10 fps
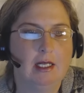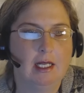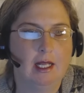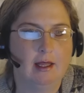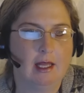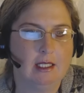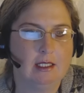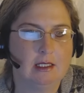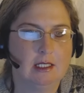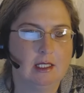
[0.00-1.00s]
Monday the
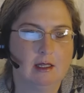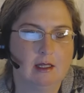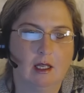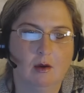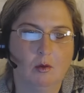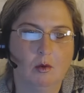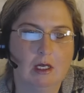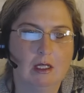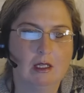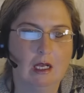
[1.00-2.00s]
18th,
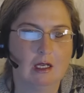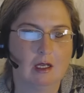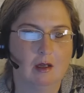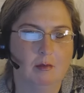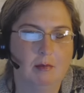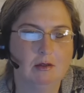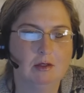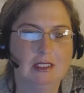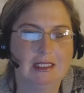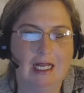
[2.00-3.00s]
1 o'clock
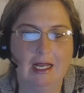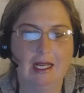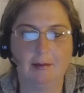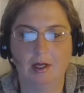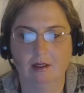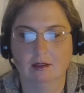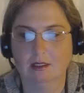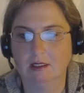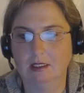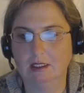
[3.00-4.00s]
Mountain Time.
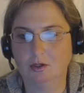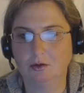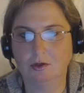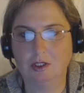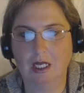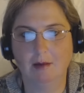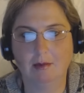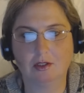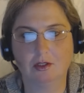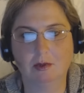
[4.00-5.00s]
Eastern
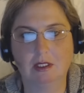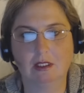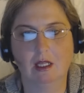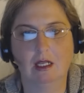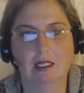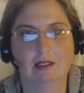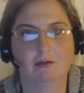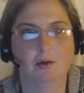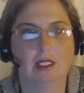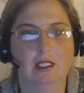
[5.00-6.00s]
Time is 3 o'clock, and
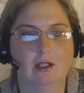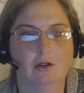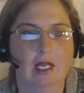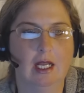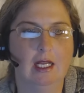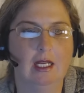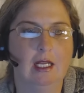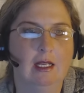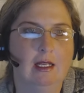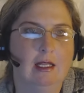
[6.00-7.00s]
if you're in the UK,
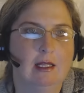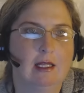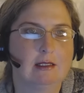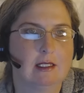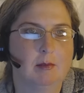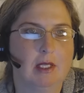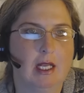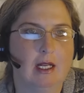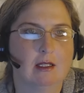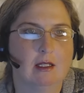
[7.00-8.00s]
that's going to
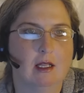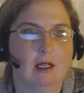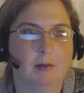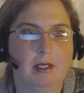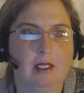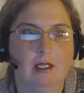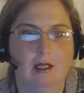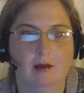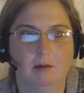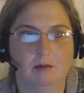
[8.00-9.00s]
be 8 o'clock
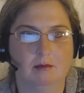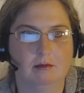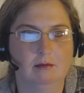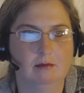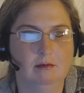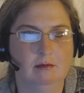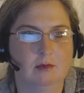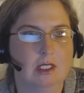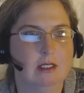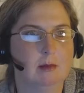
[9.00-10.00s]
p.m.
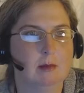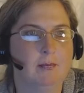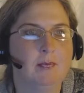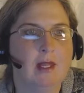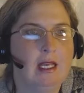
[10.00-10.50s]
Excuse me.